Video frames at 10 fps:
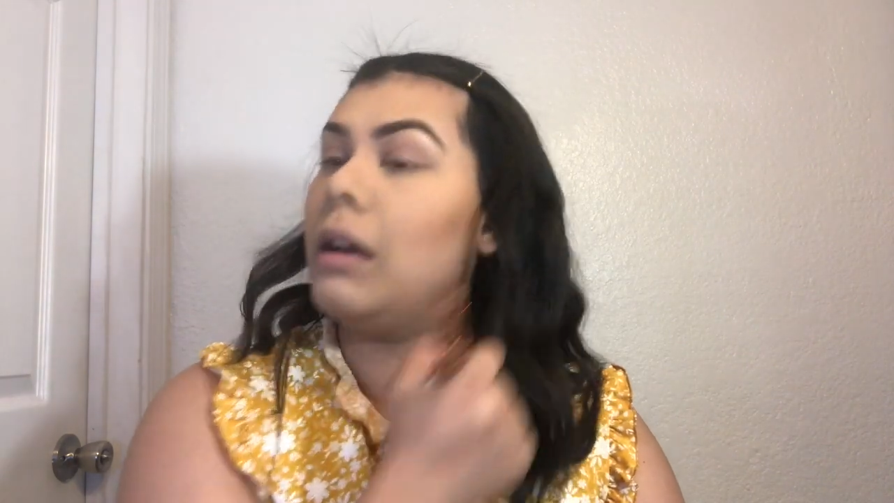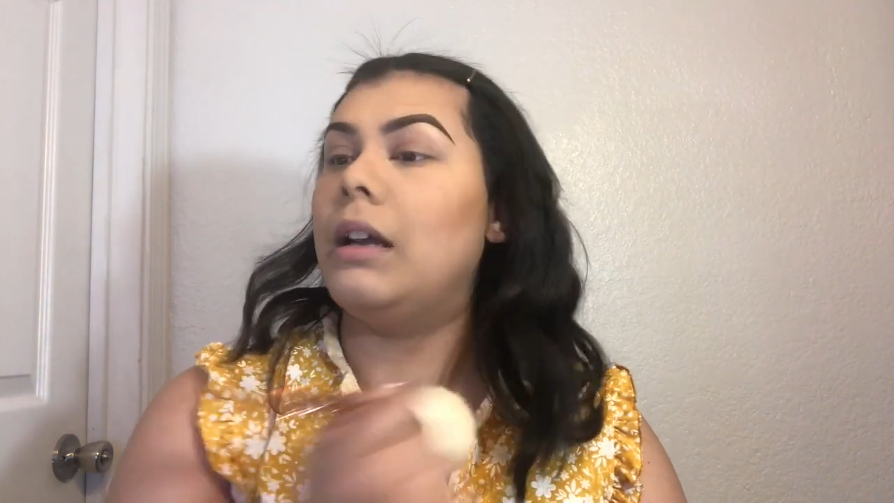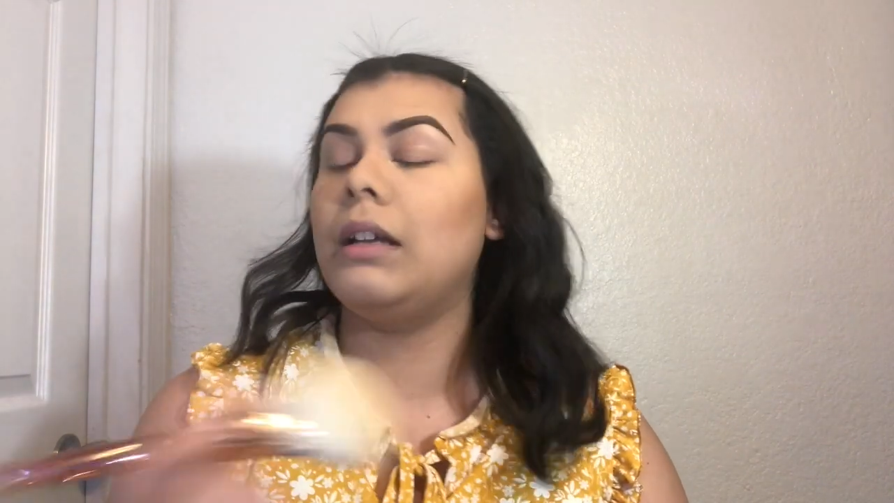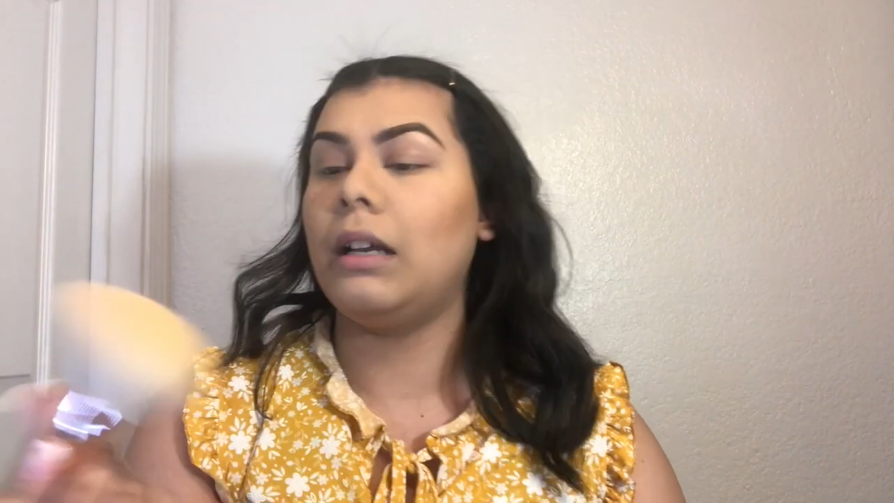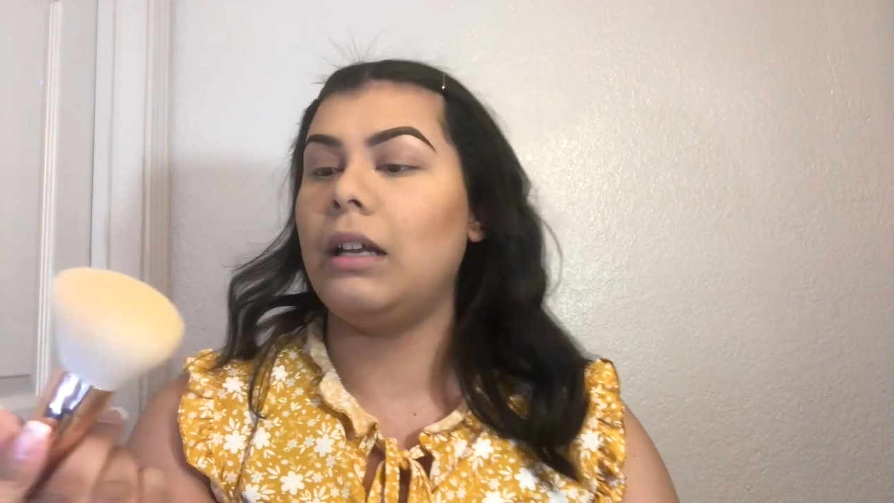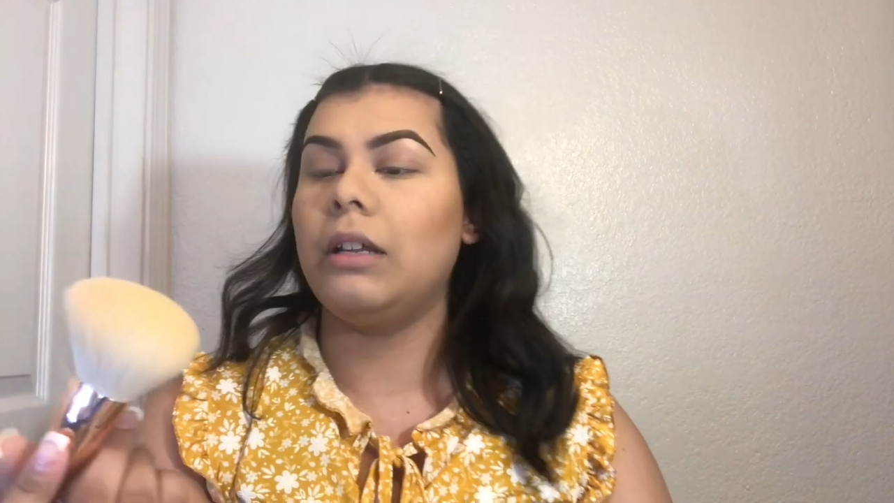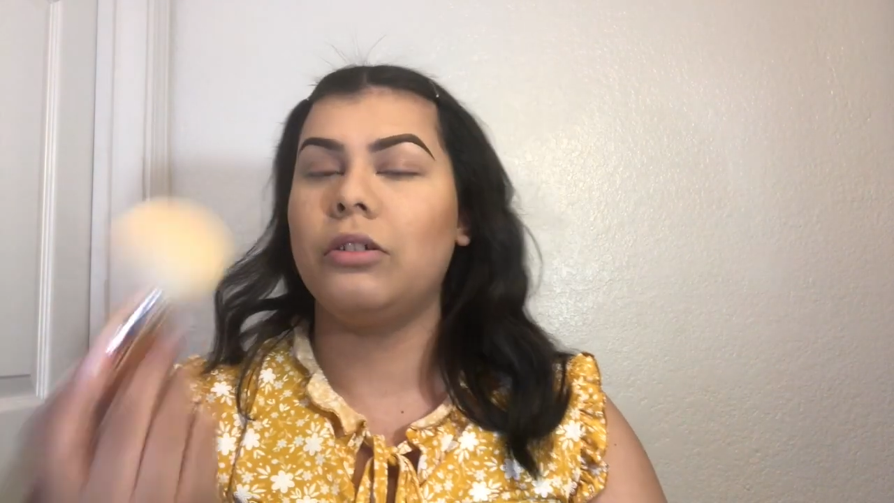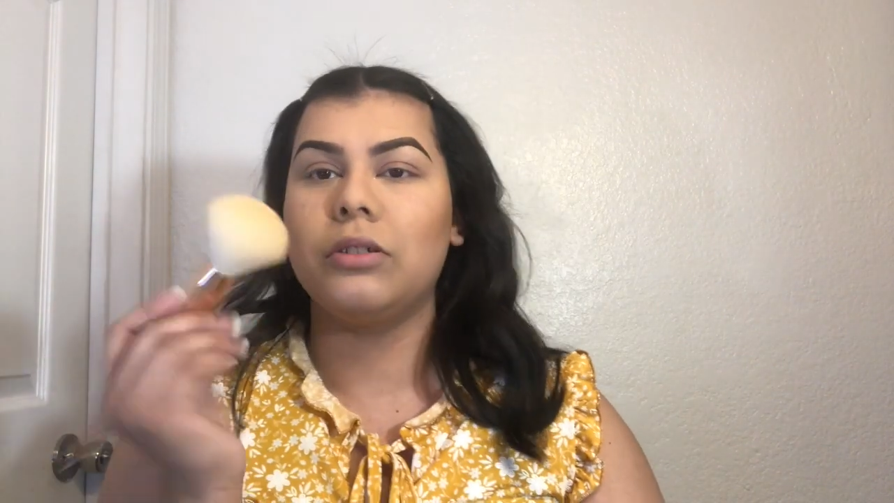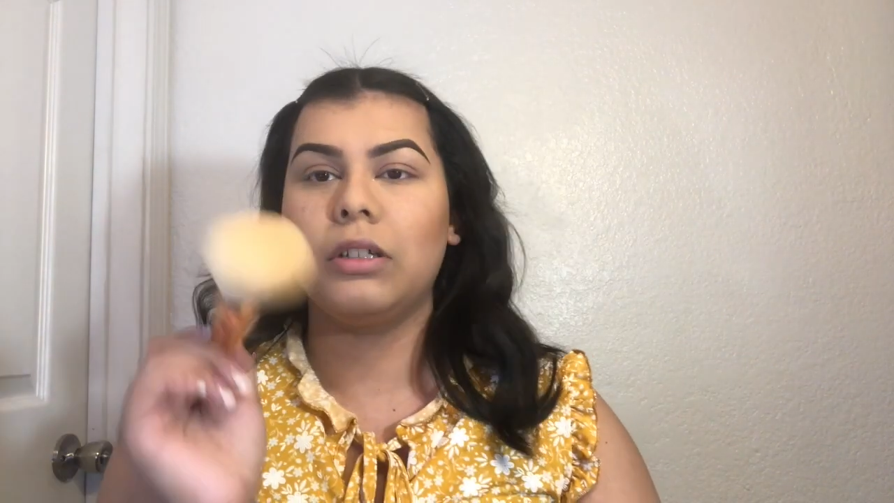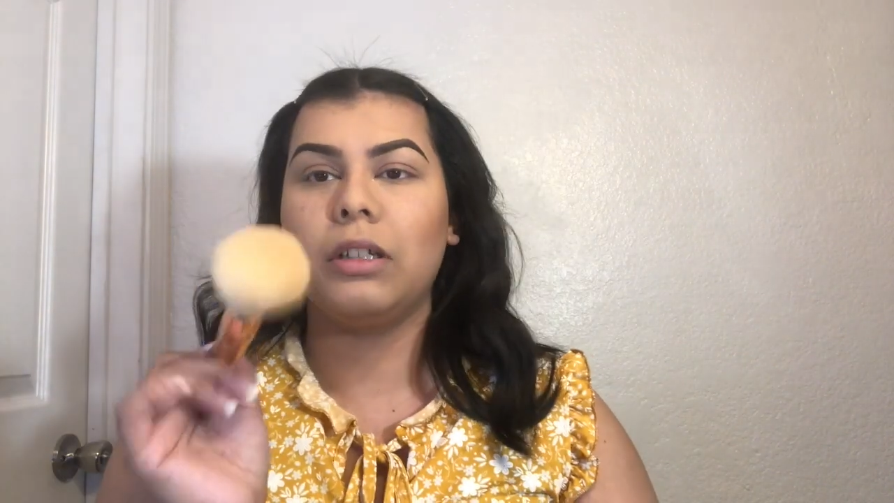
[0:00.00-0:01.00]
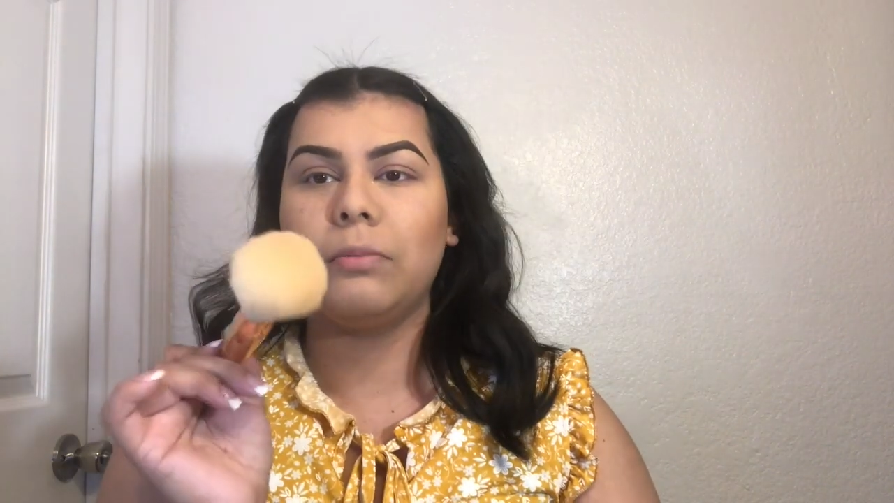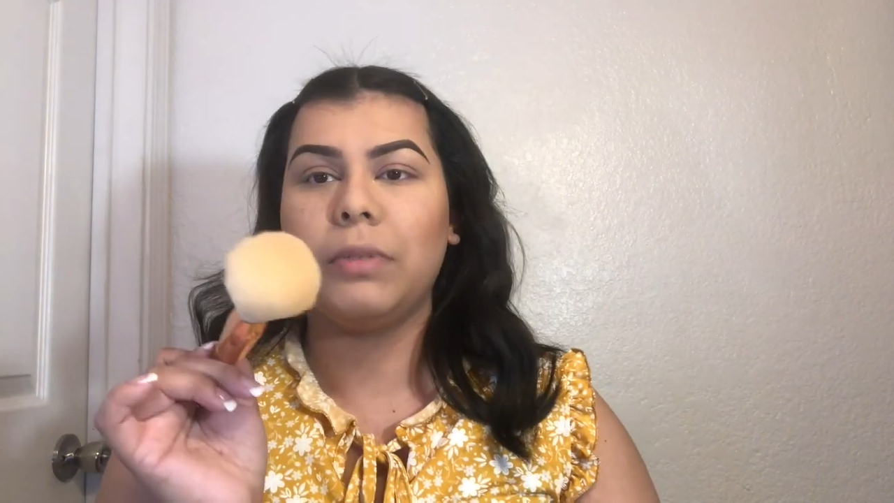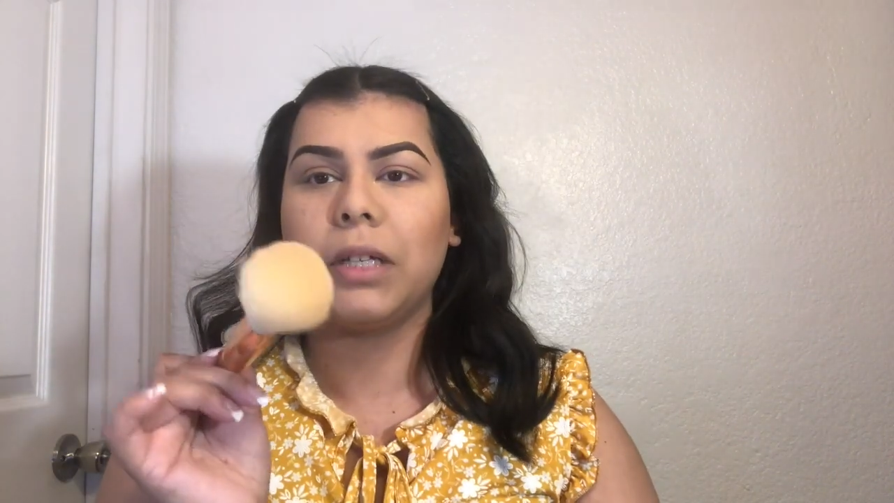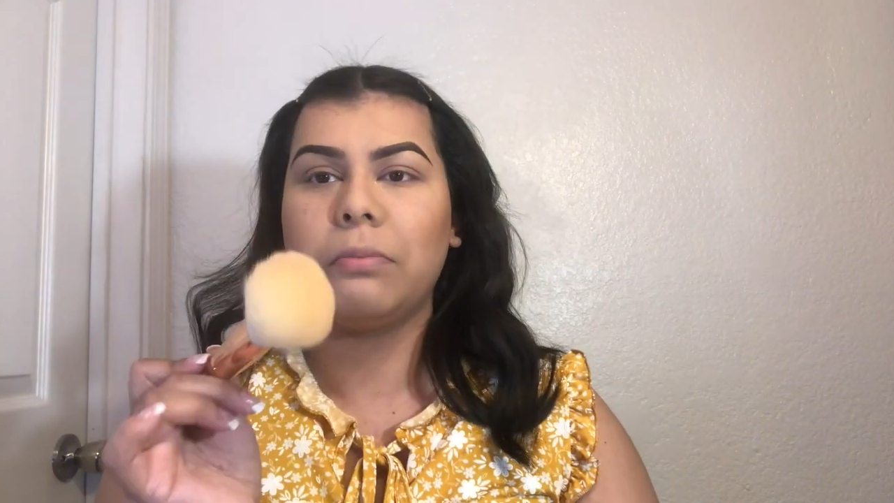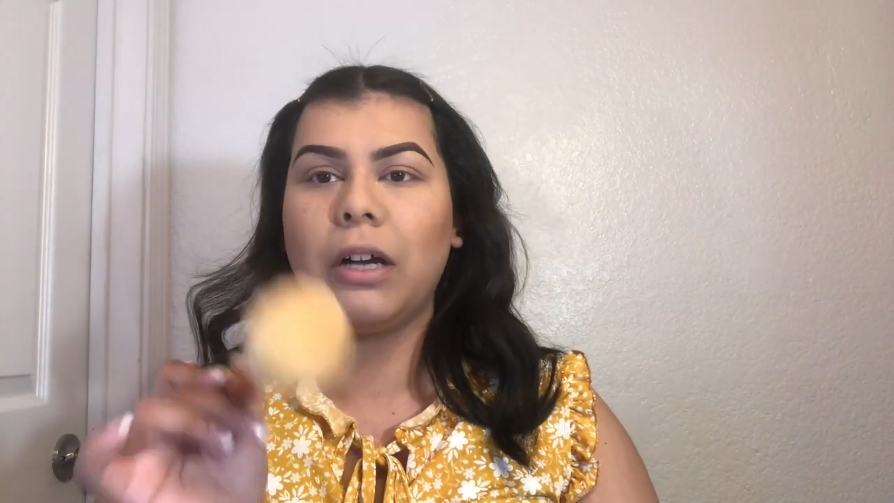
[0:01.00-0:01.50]
And I like using a
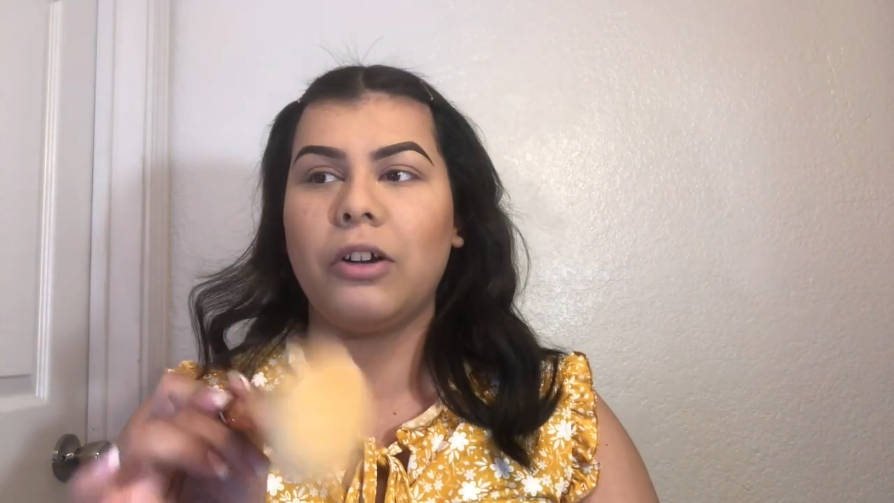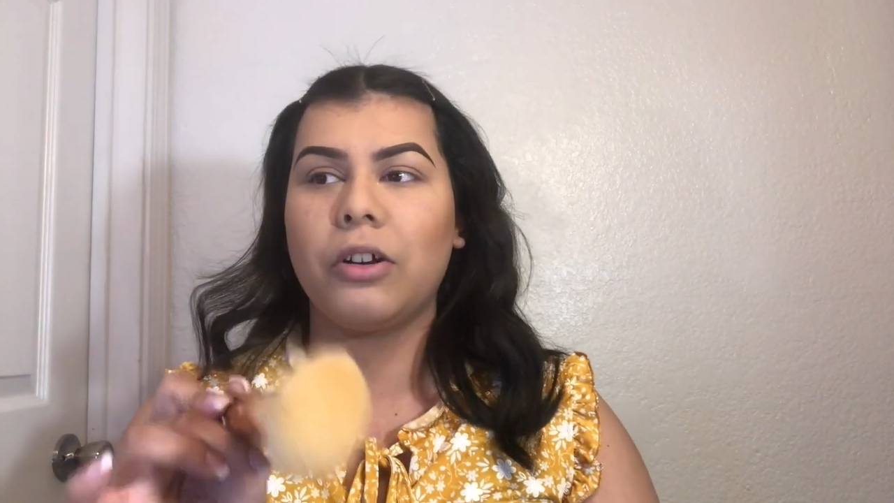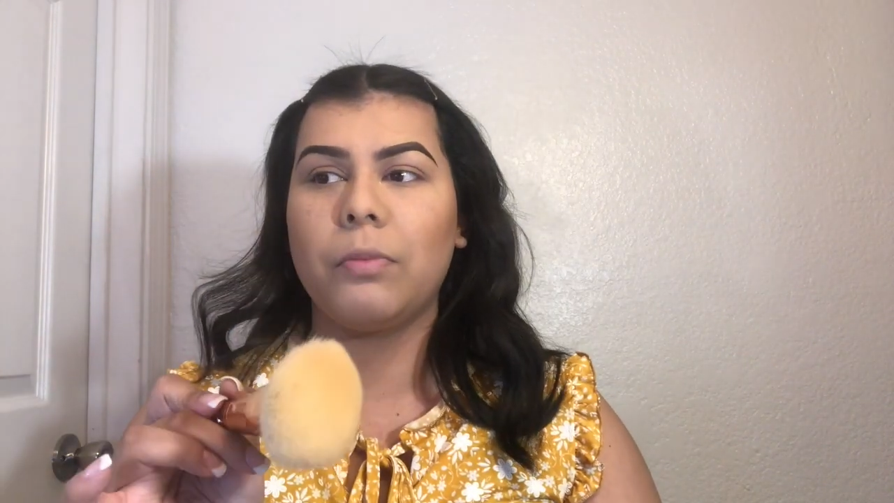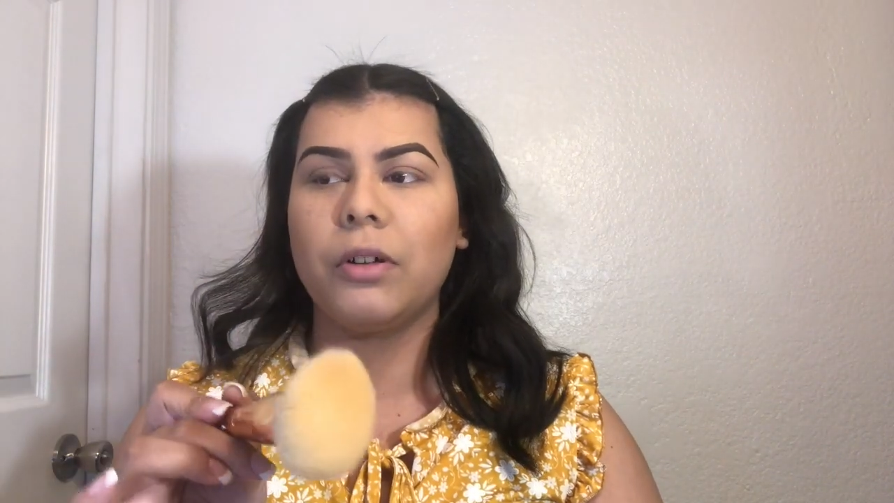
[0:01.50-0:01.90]
big powder